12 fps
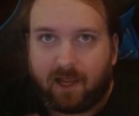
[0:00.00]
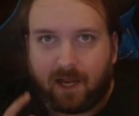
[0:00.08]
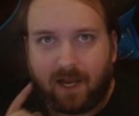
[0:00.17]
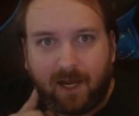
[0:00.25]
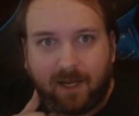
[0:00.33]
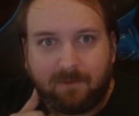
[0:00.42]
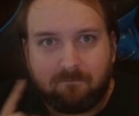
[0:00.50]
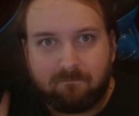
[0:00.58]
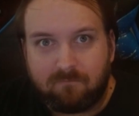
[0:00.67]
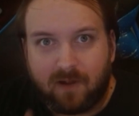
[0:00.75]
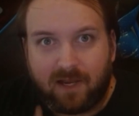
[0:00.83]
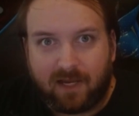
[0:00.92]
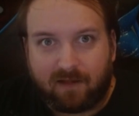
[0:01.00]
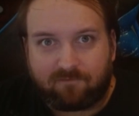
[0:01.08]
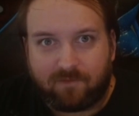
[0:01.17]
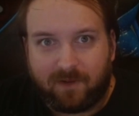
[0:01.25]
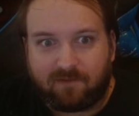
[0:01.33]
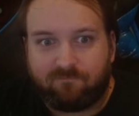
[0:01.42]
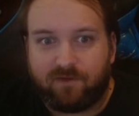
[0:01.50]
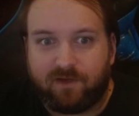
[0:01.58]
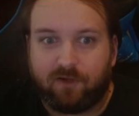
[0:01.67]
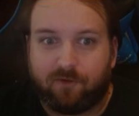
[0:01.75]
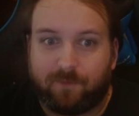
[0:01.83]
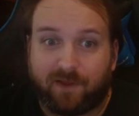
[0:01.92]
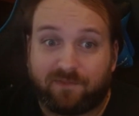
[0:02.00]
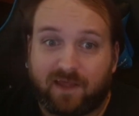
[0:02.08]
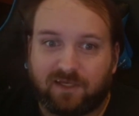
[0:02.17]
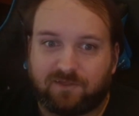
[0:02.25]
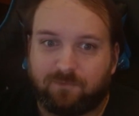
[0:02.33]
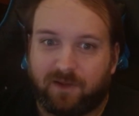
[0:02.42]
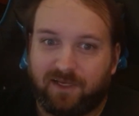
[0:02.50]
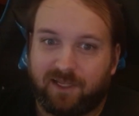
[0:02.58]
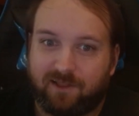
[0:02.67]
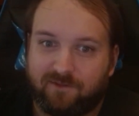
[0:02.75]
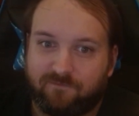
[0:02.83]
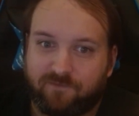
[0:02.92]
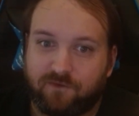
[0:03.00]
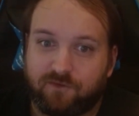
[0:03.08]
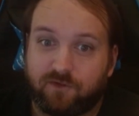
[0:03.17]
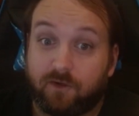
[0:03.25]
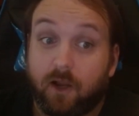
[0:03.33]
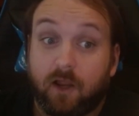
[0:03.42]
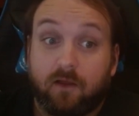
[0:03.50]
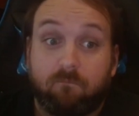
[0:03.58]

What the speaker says: I might have to make a video about that explaining it in the future.